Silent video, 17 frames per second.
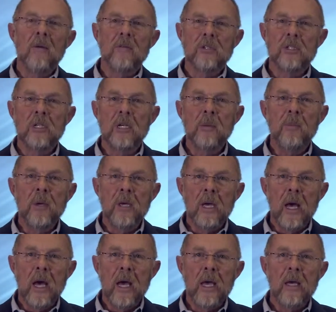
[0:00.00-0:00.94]
have a
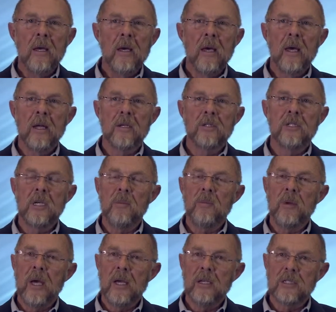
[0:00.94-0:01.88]
CPA and a
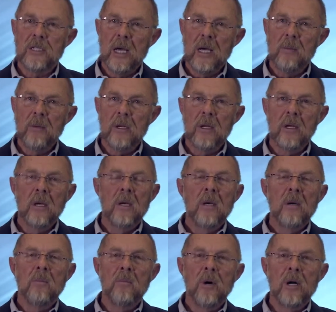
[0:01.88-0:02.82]
CPA statement,
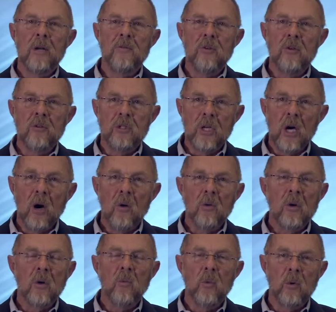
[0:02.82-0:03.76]
but if you
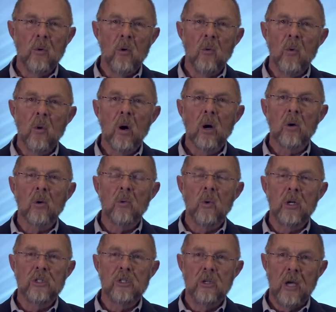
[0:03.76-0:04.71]
don't, we will work with
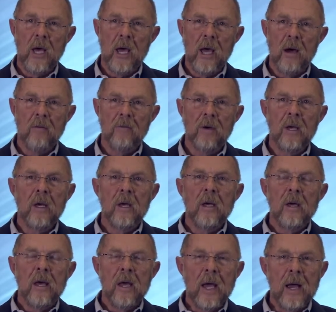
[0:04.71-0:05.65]
what you have.
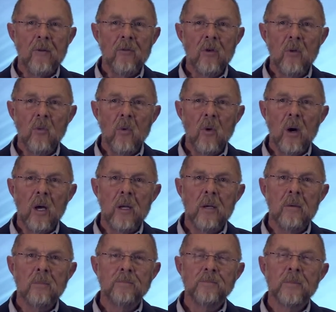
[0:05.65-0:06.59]

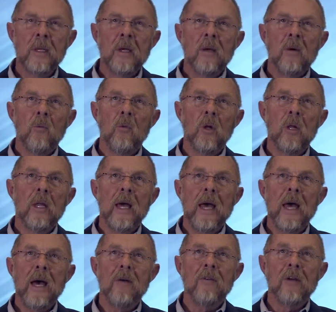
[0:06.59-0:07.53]
Everyone will
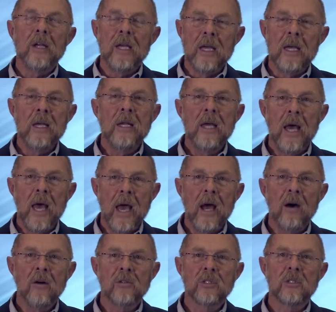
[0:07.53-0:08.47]
have an
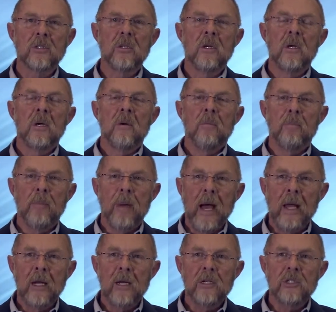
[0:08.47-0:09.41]
in-house
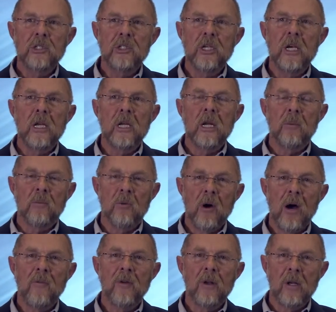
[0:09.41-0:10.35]
balance sheet and
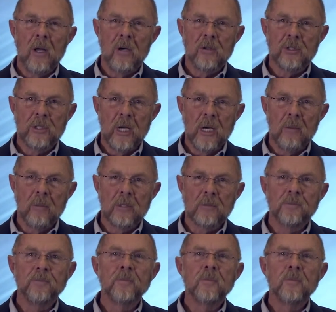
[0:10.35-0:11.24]
profit and loss statement.